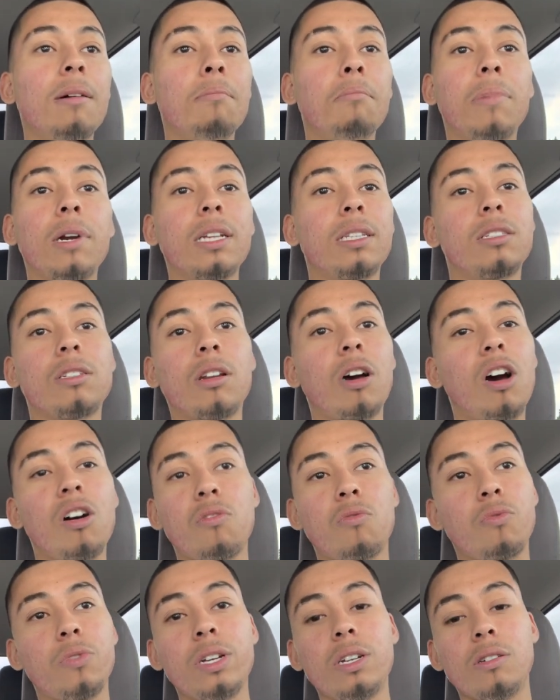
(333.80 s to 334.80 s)
but it's not
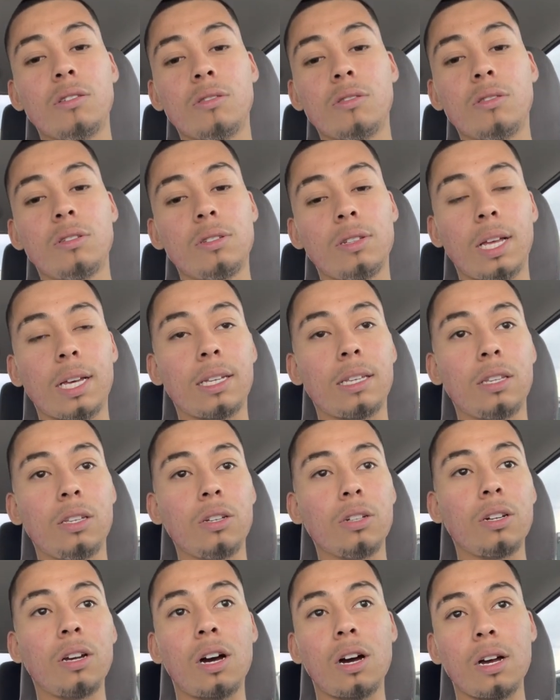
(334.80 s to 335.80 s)
real. Like,
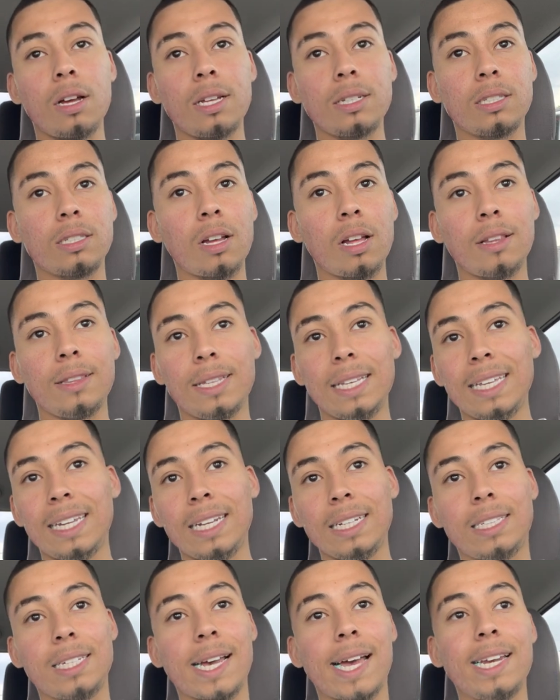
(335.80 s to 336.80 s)
it's not
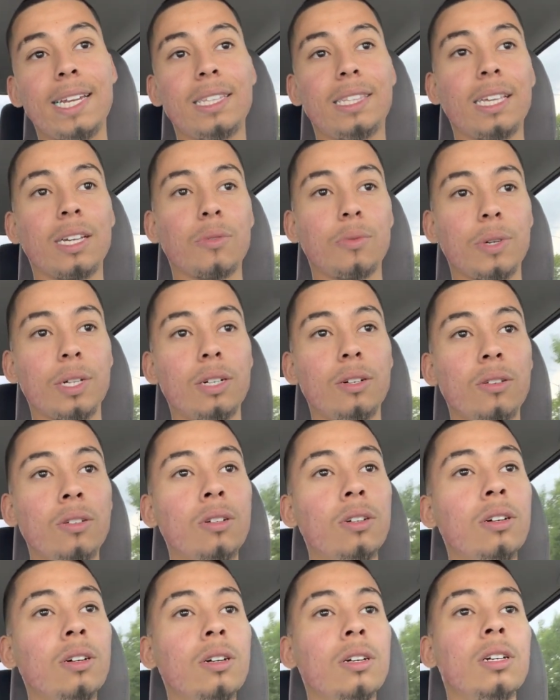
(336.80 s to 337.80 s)
leading to anything real.
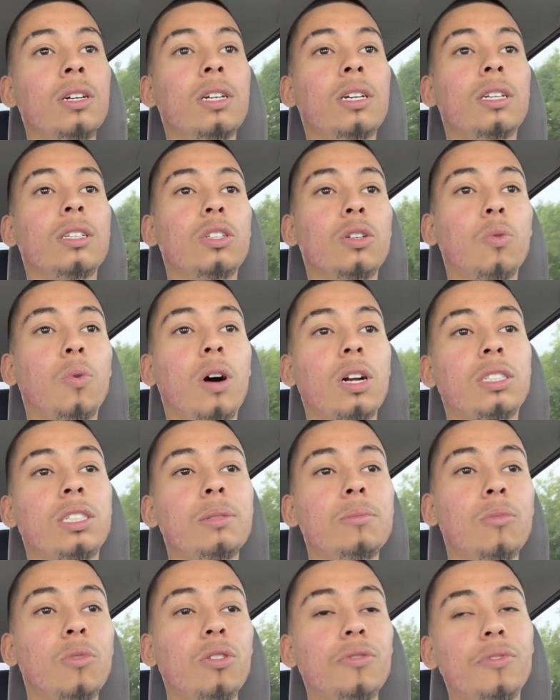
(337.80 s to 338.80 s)
You're
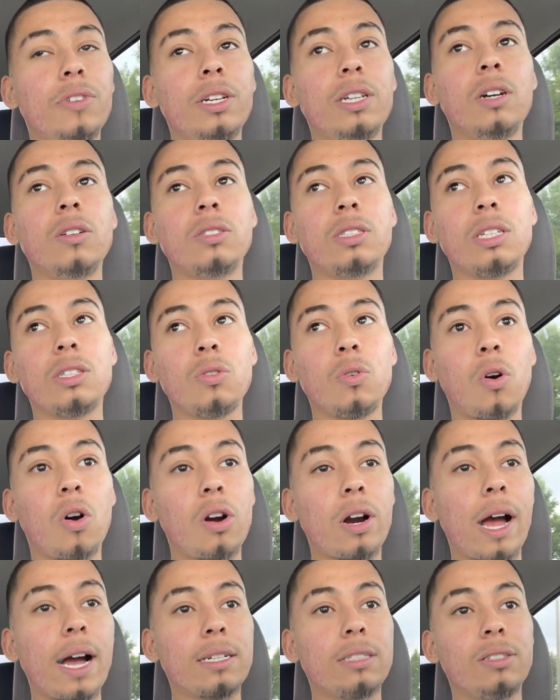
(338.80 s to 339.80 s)
watching more videos than you
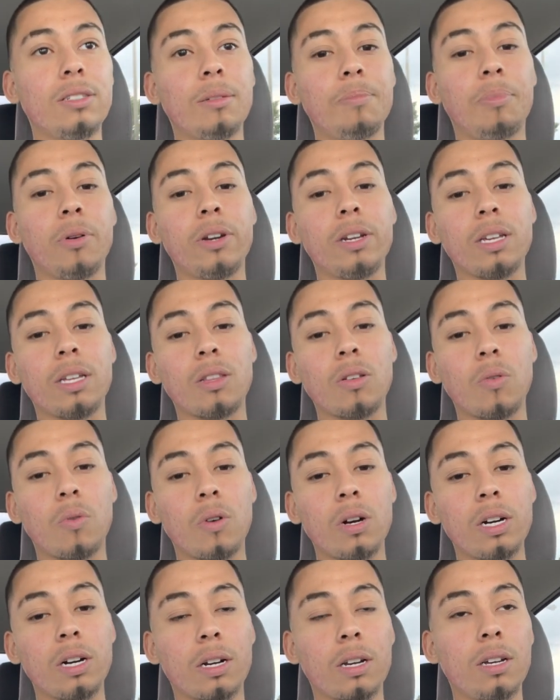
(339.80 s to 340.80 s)
are actually putting in the
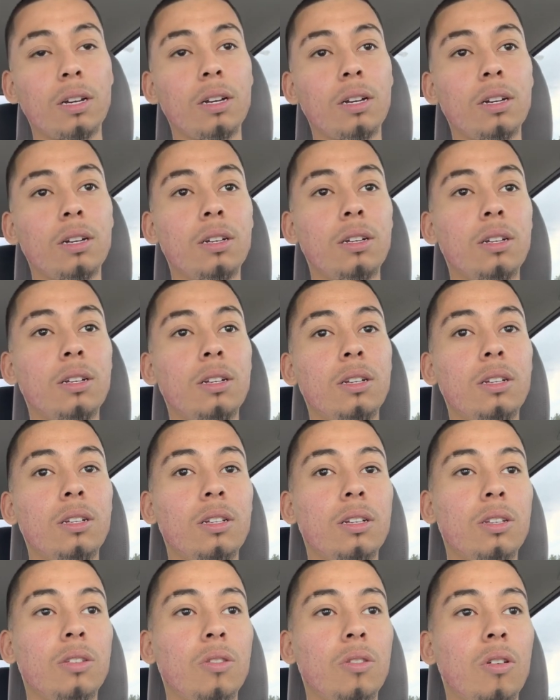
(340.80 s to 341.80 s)
work.
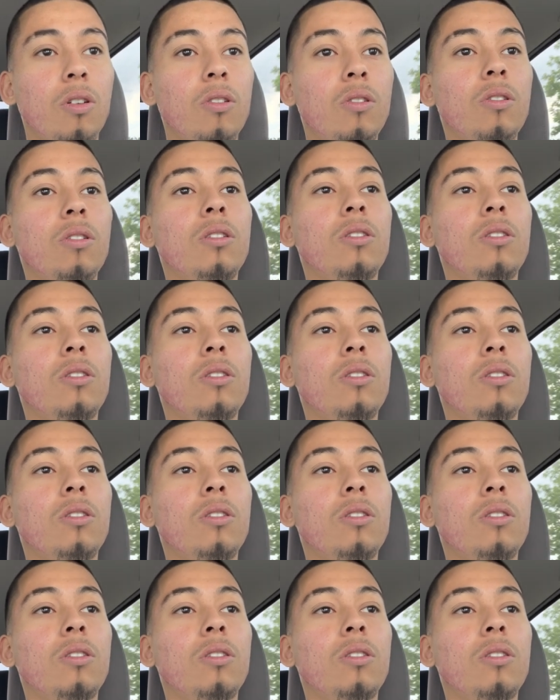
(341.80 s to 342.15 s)
You know,